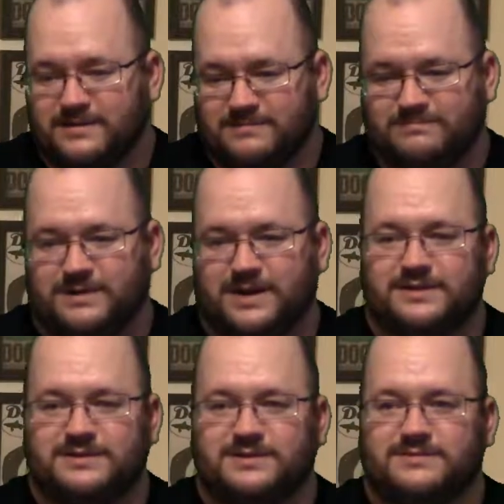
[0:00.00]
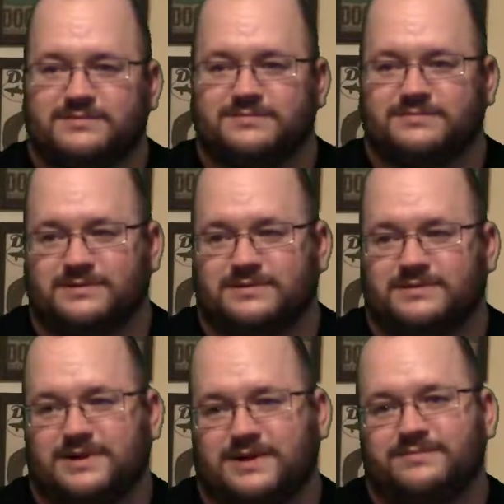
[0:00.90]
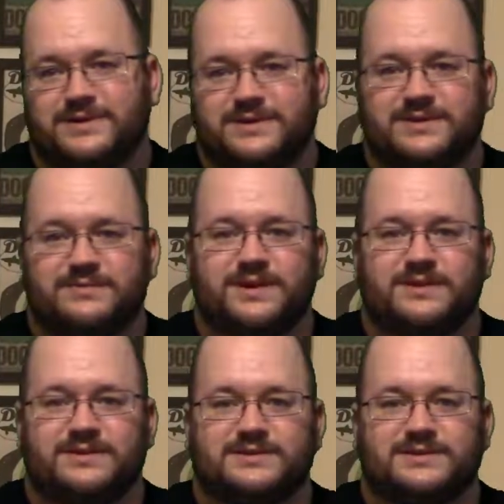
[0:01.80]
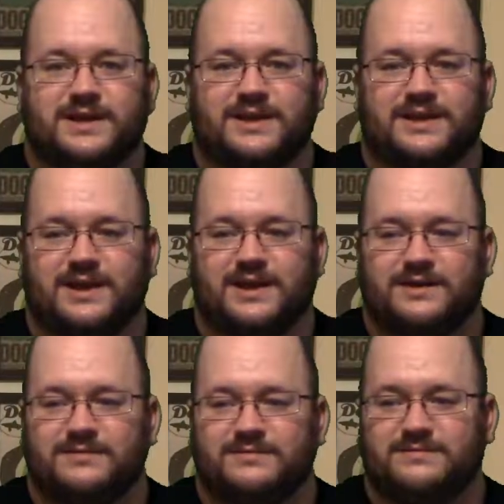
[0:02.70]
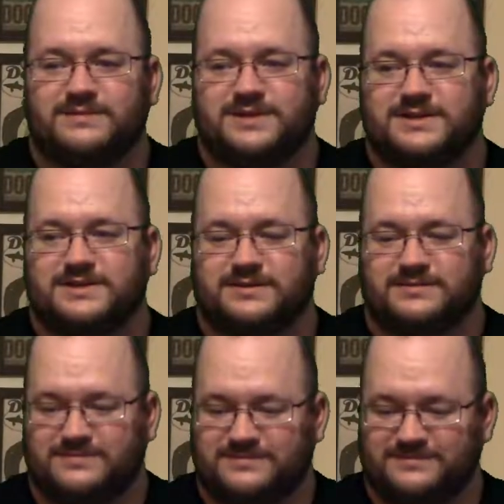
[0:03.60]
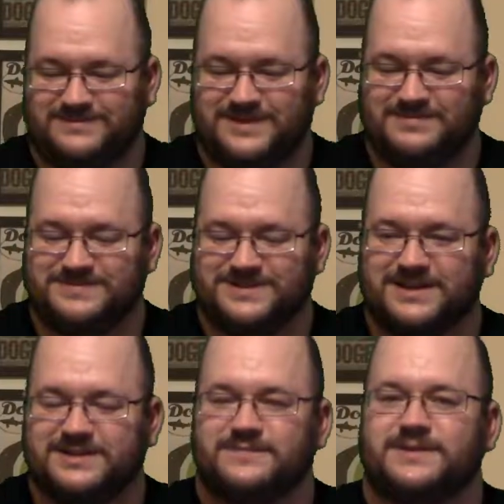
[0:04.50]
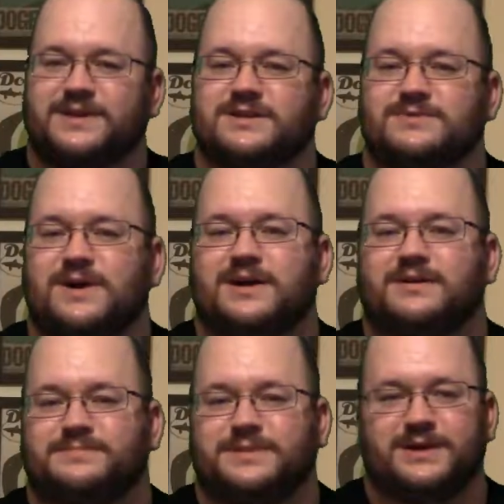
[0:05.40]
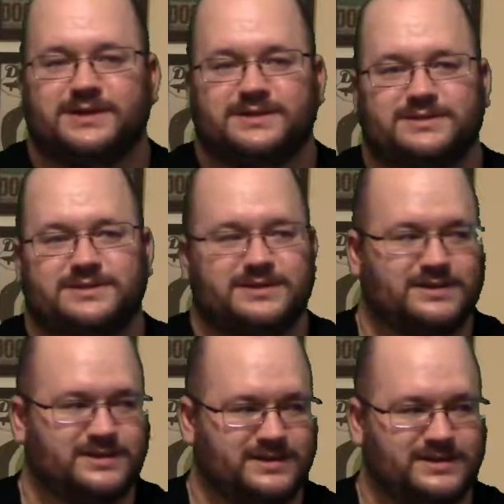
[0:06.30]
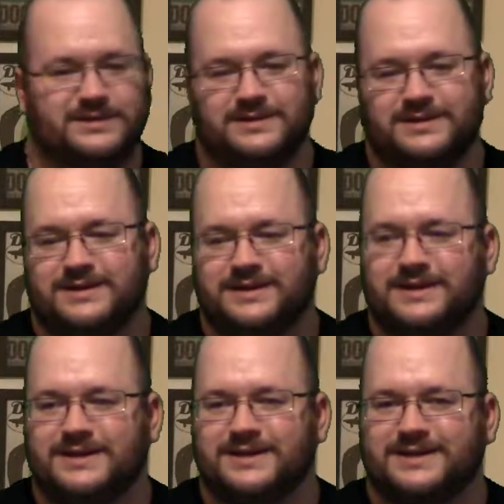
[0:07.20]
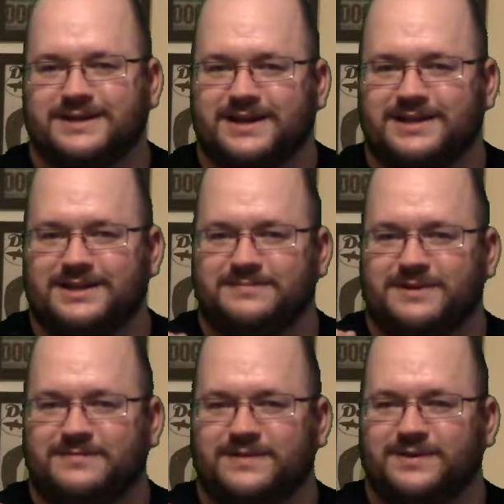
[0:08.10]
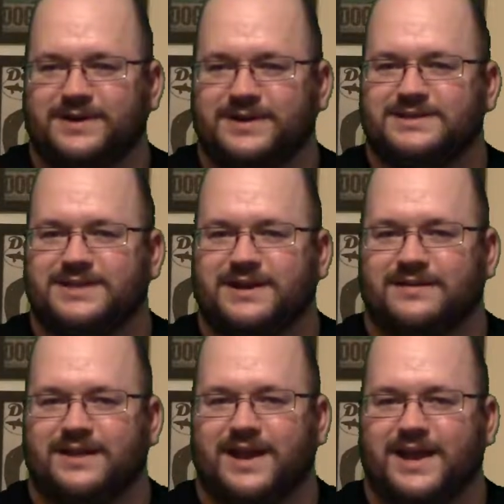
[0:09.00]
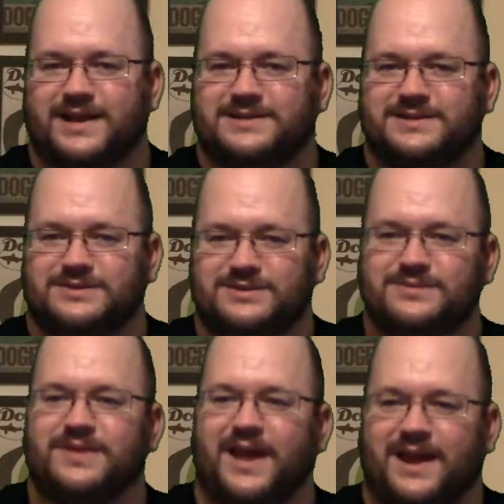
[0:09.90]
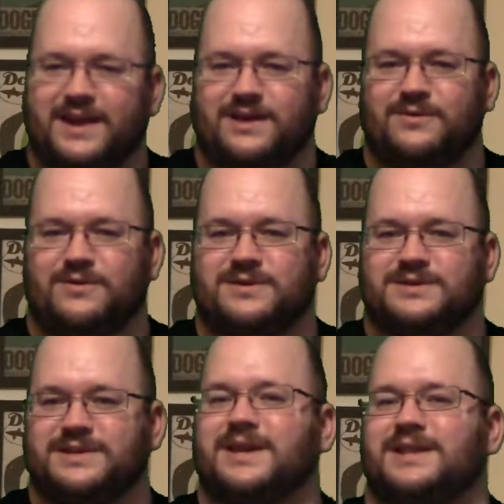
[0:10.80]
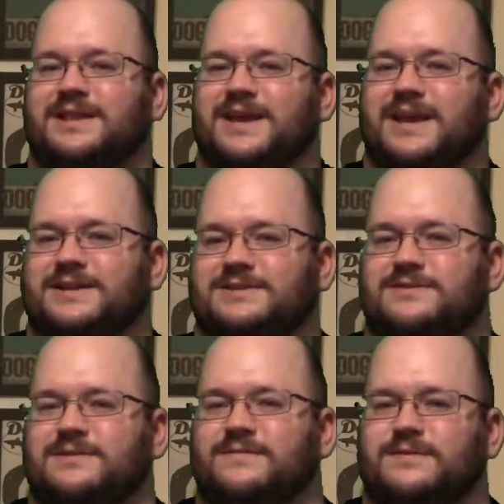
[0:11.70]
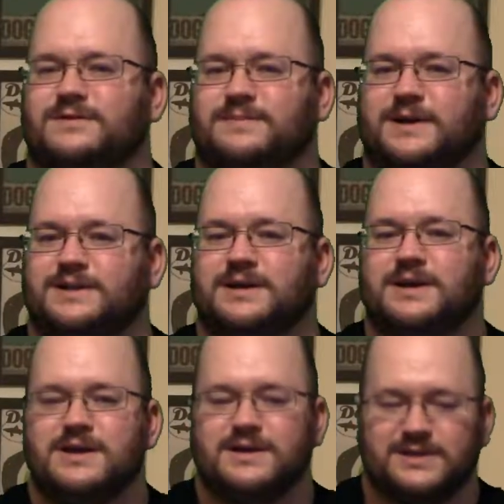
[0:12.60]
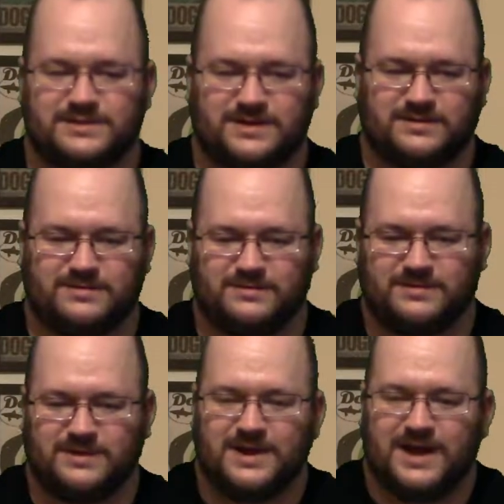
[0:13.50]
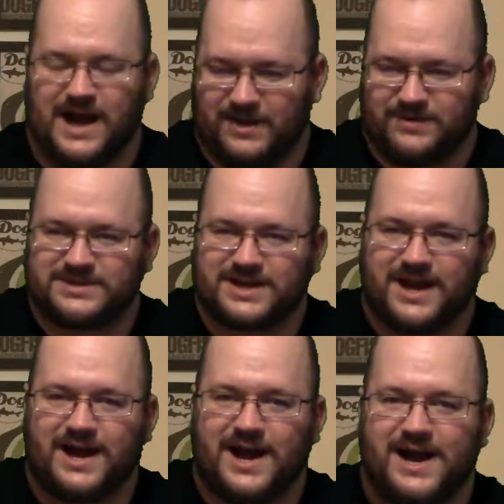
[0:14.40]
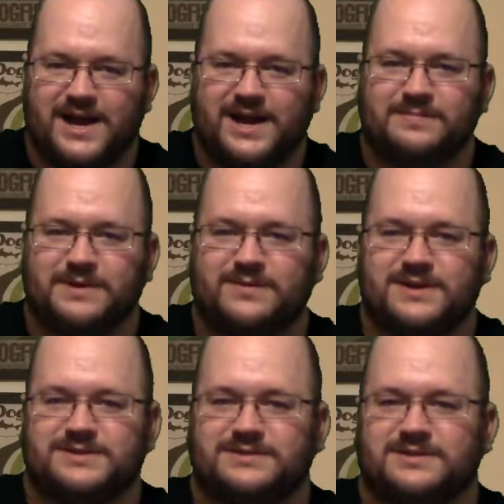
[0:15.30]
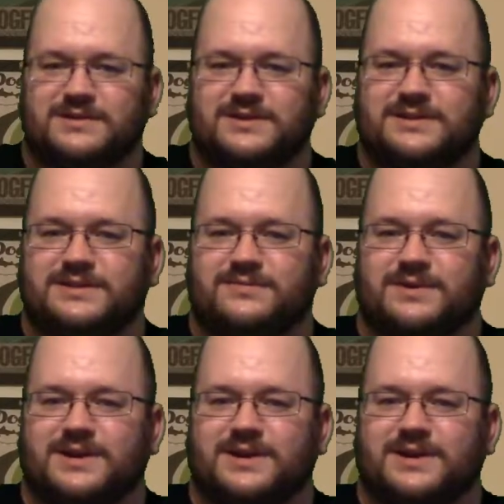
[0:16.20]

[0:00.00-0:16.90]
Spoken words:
but also I want to see what it looks like and judge it objectively as well, because got a little bit of annoyance there that I had to do that in order to get the answer in the first place. So I was kind of high up on Wrestle Circus, and we're